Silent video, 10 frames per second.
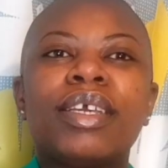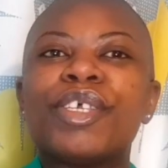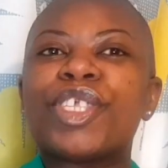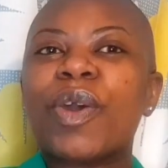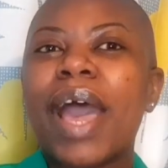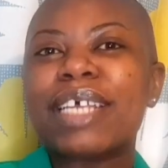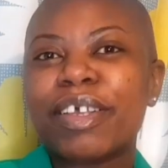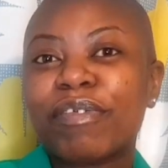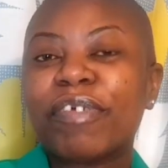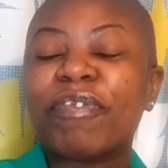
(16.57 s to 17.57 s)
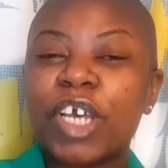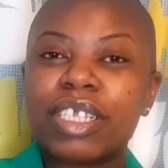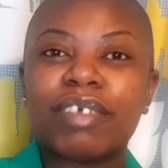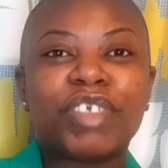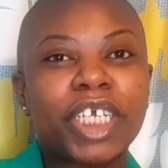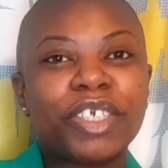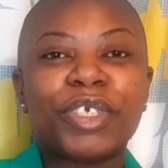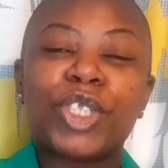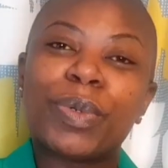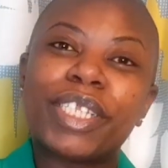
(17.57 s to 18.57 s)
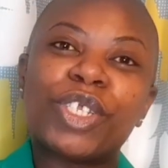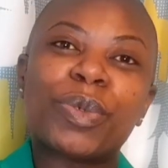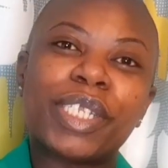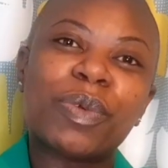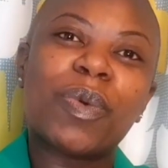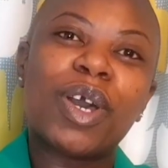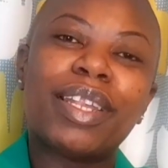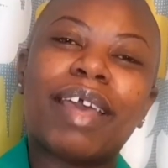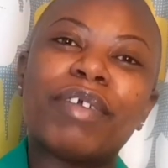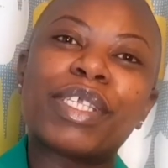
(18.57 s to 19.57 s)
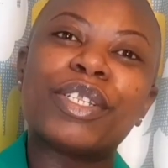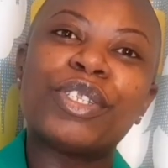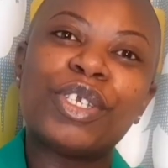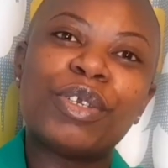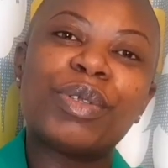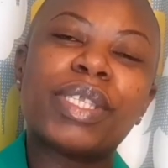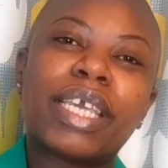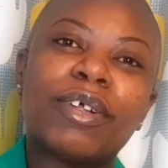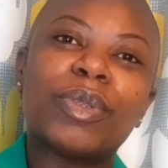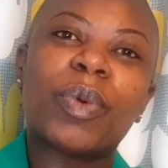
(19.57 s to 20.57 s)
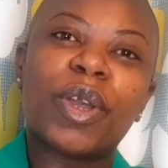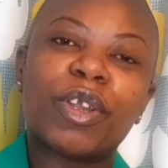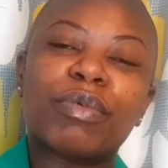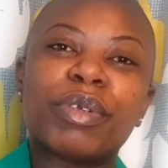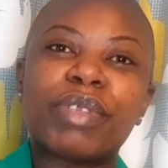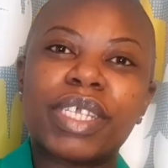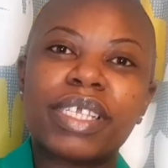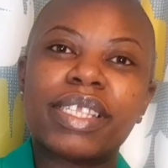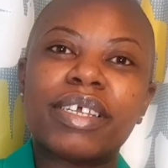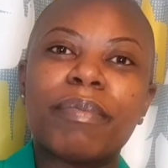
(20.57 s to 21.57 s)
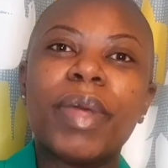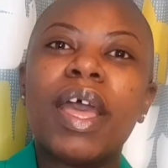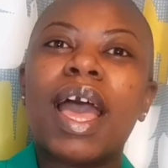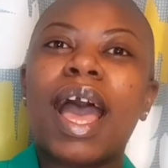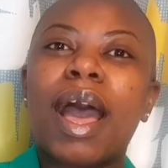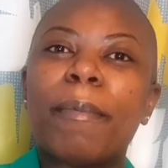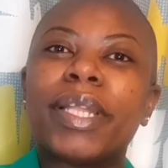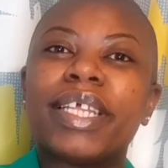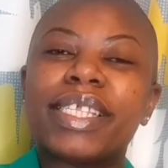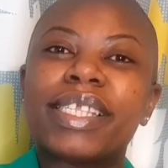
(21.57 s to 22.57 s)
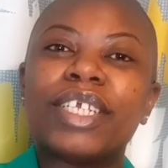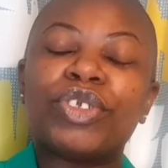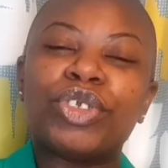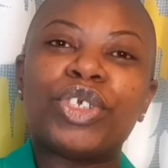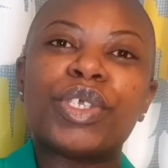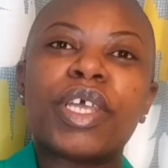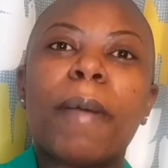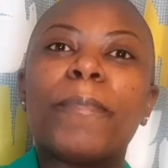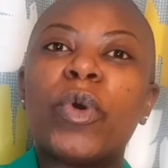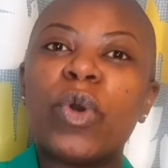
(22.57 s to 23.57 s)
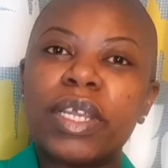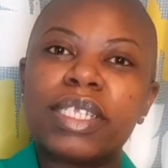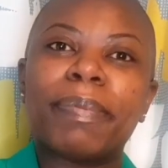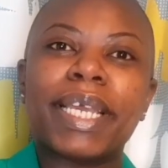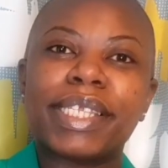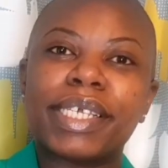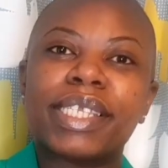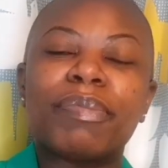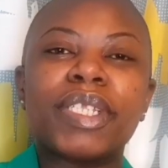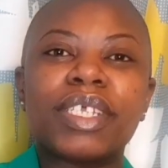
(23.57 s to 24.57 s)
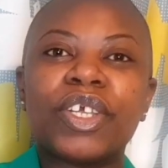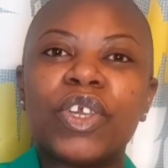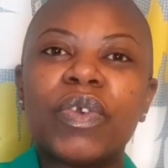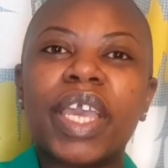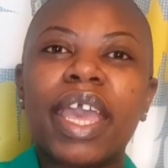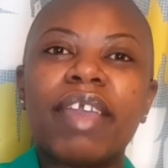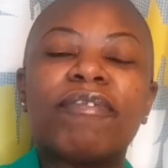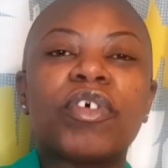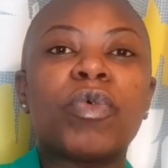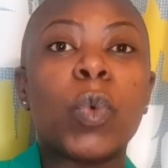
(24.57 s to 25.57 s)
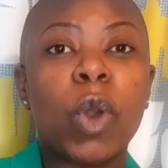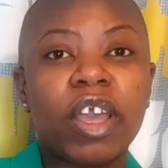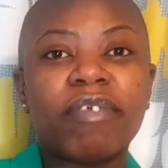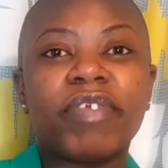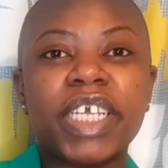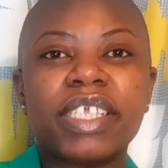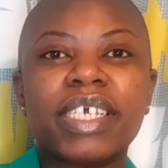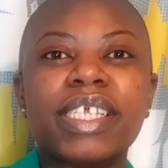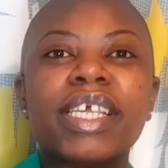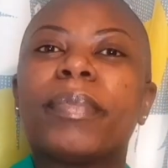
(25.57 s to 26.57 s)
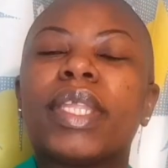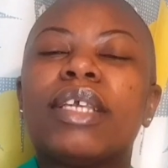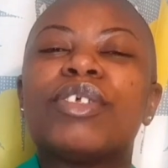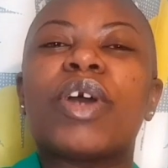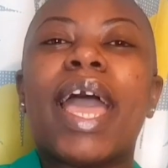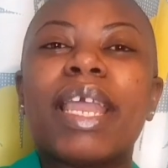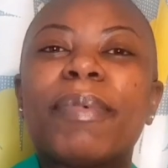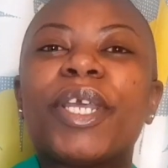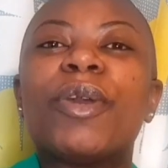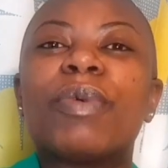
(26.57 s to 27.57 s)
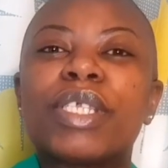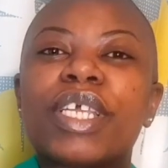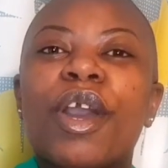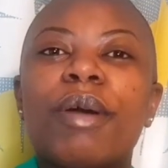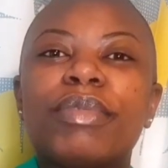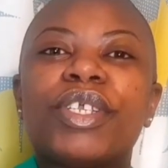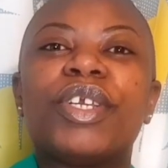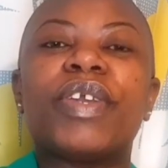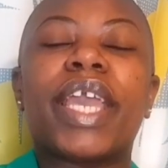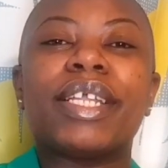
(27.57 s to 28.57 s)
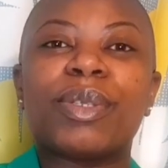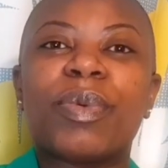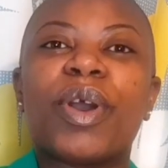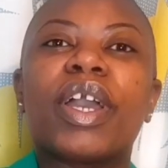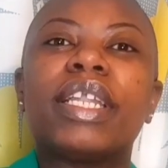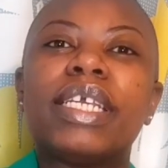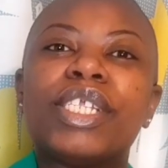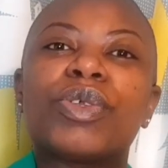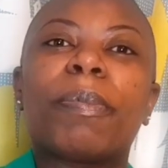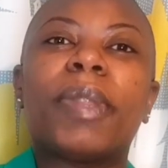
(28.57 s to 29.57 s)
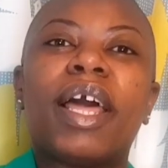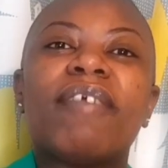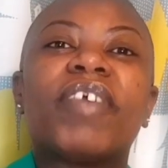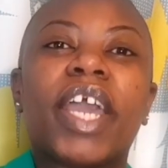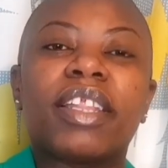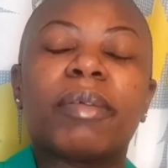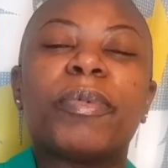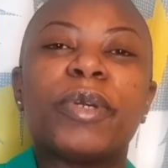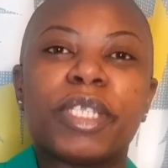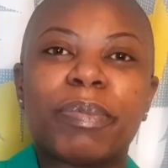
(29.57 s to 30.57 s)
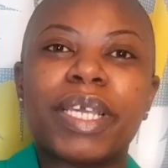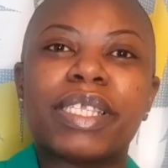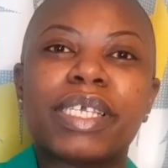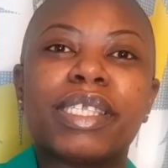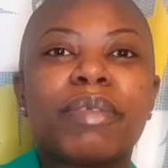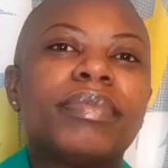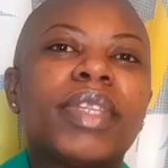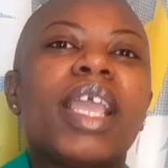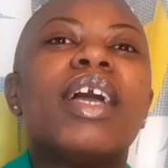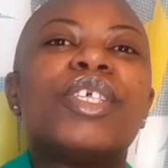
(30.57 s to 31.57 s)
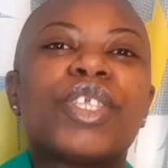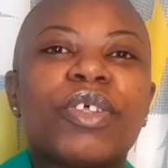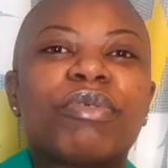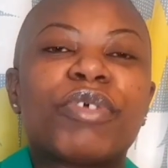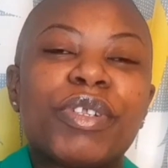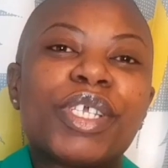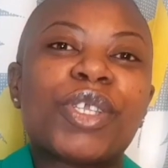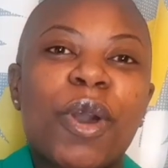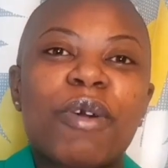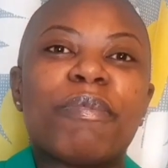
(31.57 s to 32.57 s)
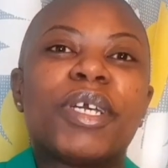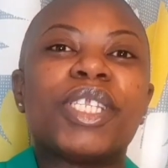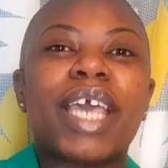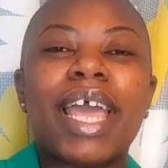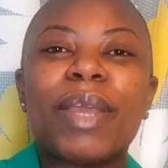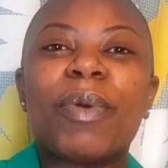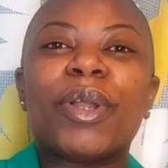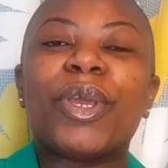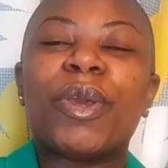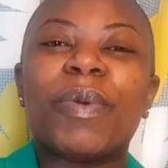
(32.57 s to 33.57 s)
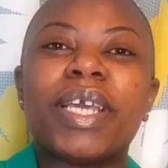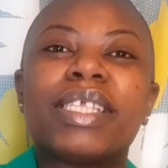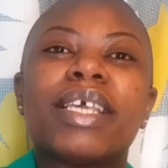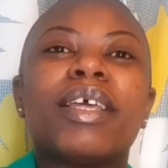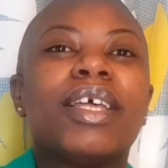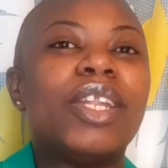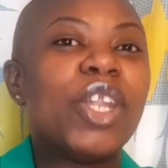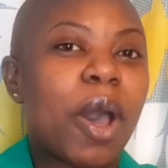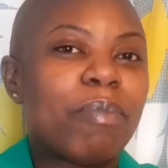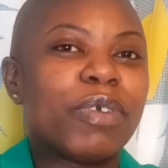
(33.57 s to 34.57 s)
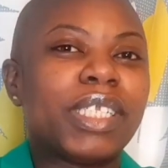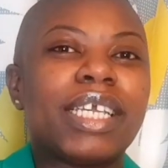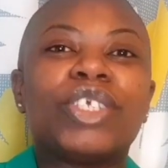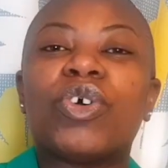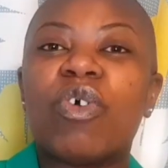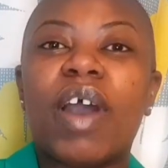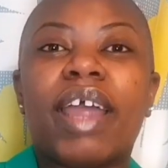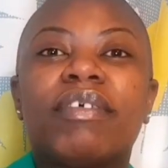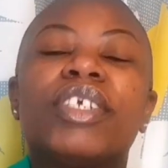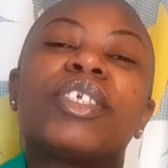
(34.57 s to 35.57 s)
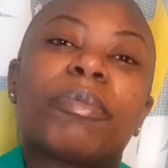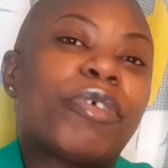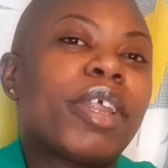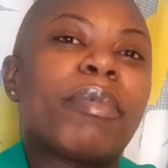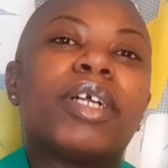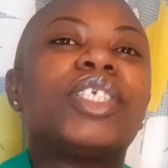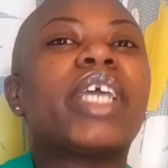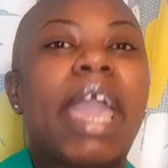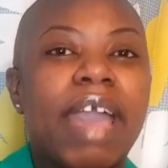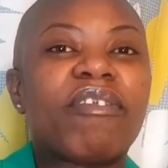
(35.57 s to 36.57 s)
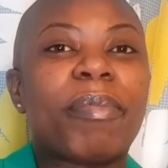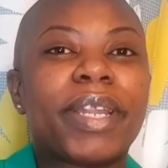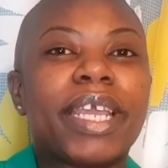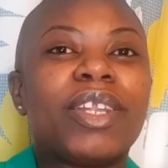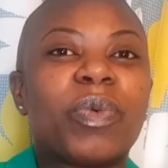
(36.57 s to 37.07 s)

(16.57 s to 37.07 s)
So as of the 1st of January 2021, there is a new skilled worker route system. This has introduced a points-based system into the UK for work visas. So anybody who wants to come to the UK to work needs to apply via the points-based system. So the route is open to anyone who is not British or Irish, so pretty much everybody in the